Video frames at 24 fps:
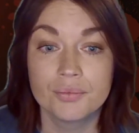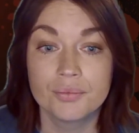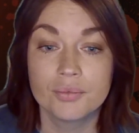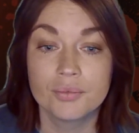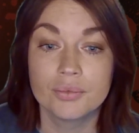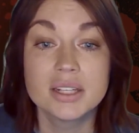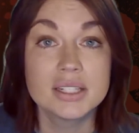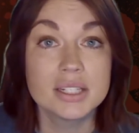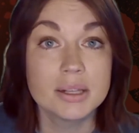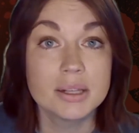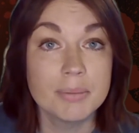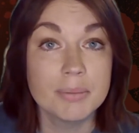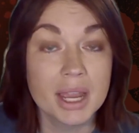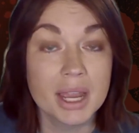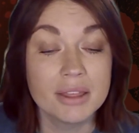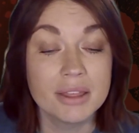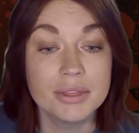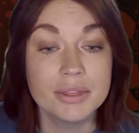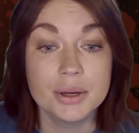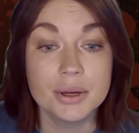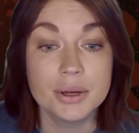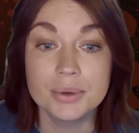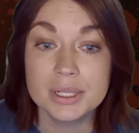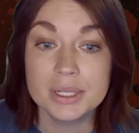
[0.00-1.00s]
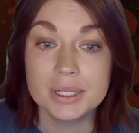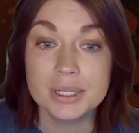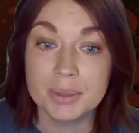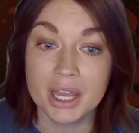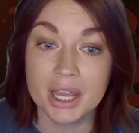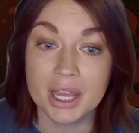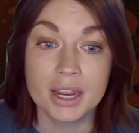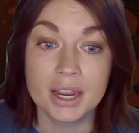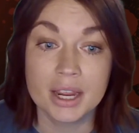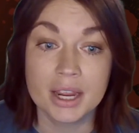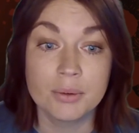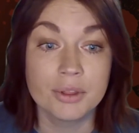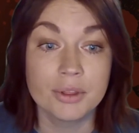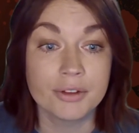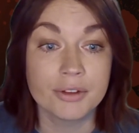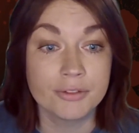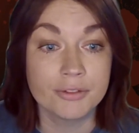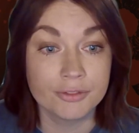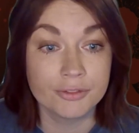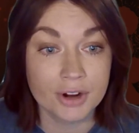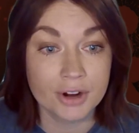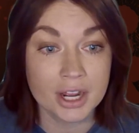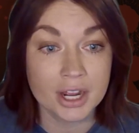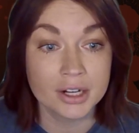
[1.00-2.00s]
Samantha was playing with a
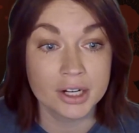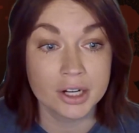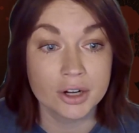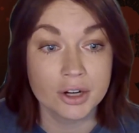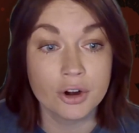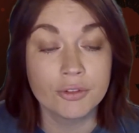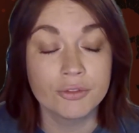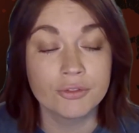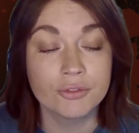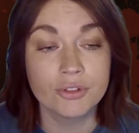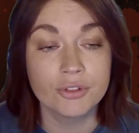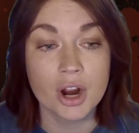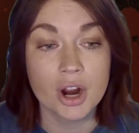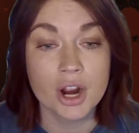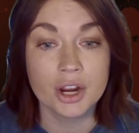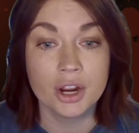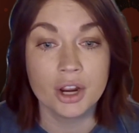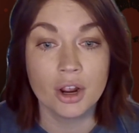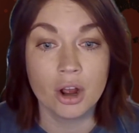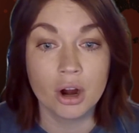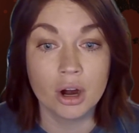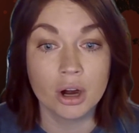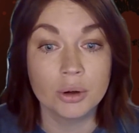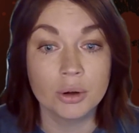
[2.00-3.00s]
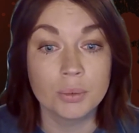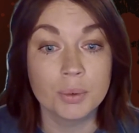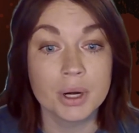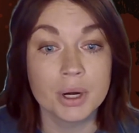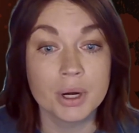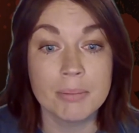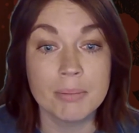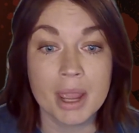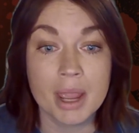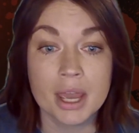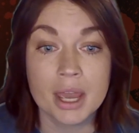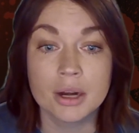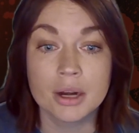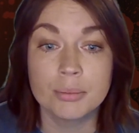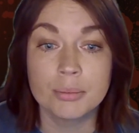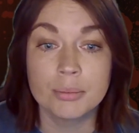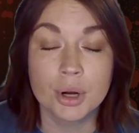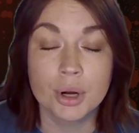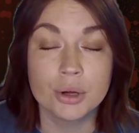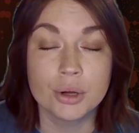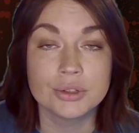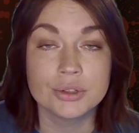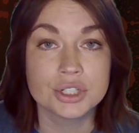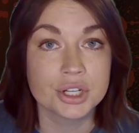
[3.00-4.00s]
friend in her front yard when a man
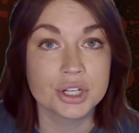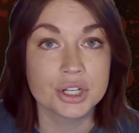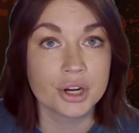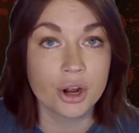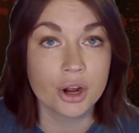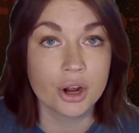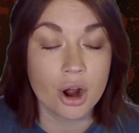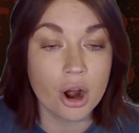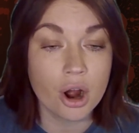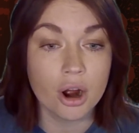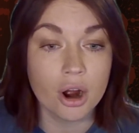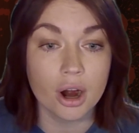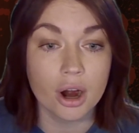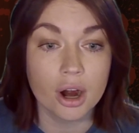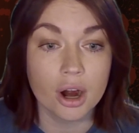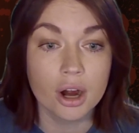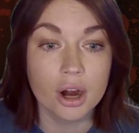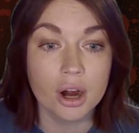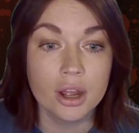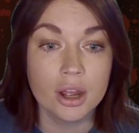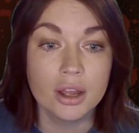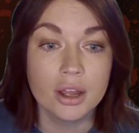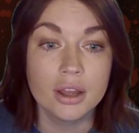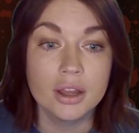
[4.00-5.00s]
approached in a car.